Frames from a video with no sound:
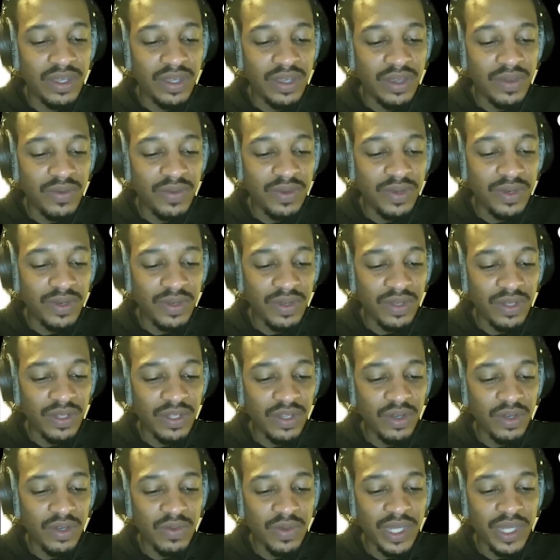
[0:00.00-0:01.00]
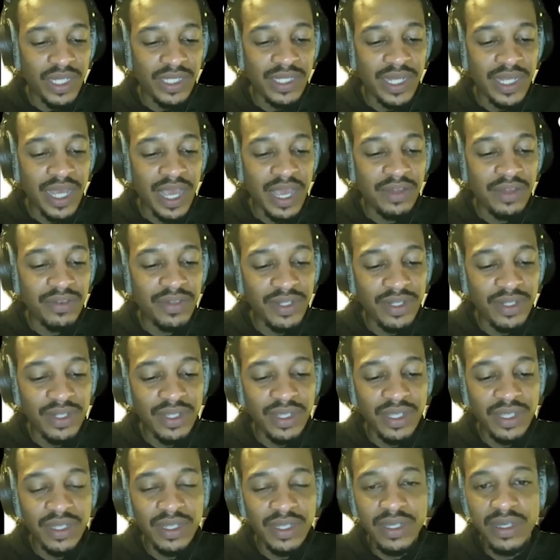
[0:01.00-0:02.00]
We're a little ways down in the
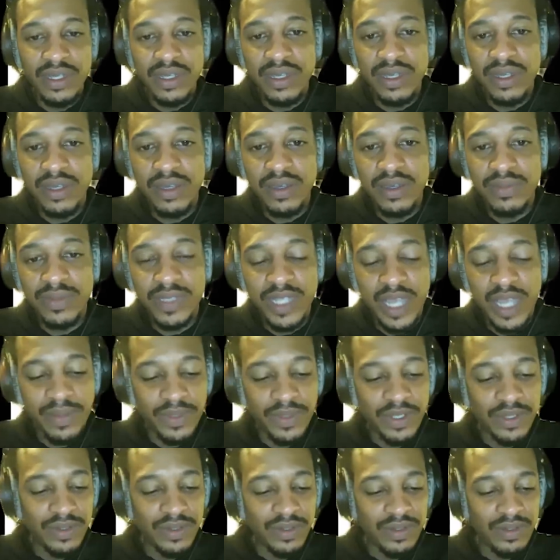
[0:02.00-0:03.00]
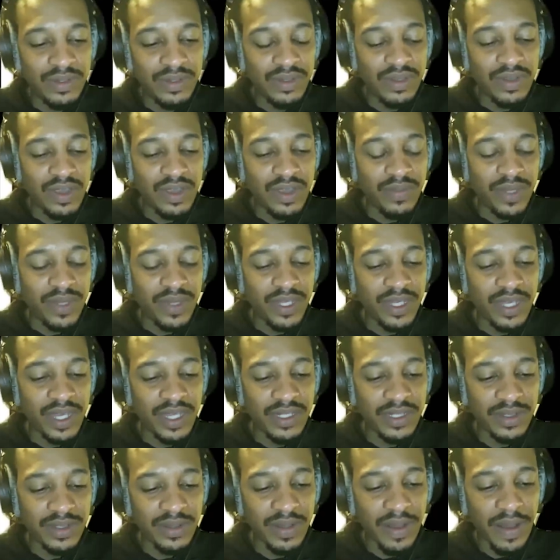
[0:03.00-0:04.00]
in the um, chapter. Go ahead, Brother
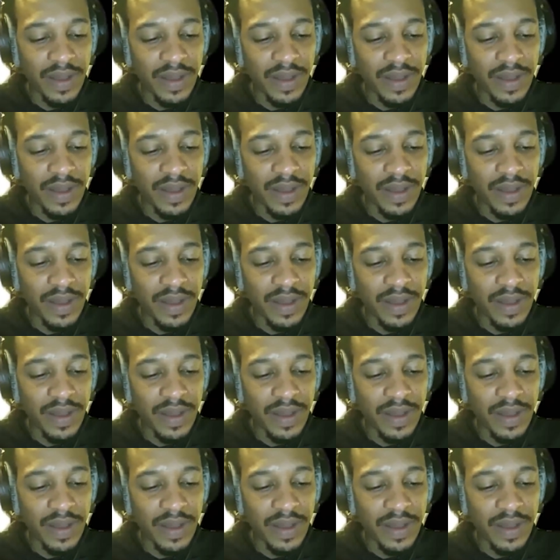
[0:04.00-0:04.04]
Kasafo.